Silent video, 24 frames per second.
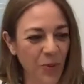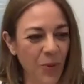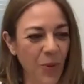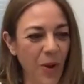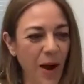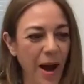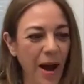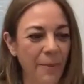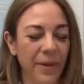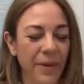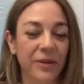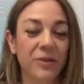
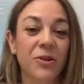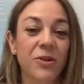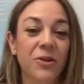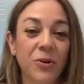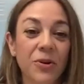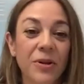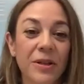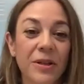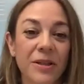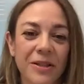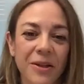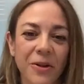a
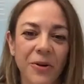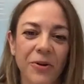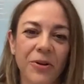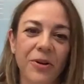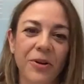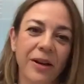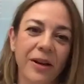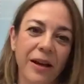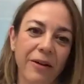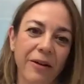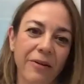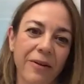maturity on
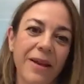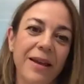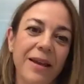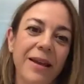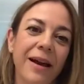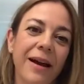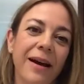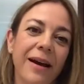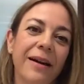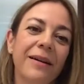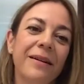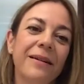your
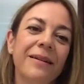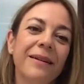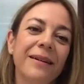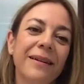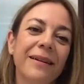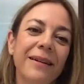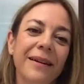career,